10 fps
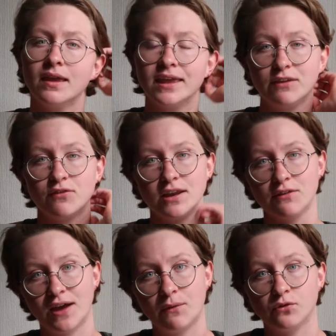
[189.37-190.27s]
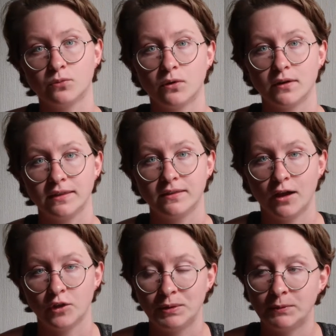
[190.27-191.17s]
even if I was worried that
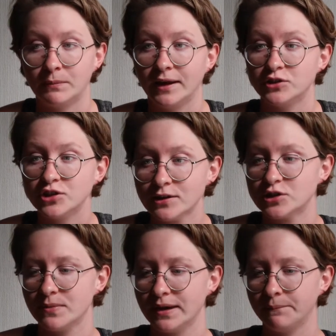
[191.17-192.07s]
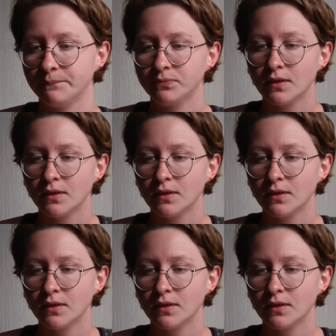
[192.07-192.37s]
other people might judge me,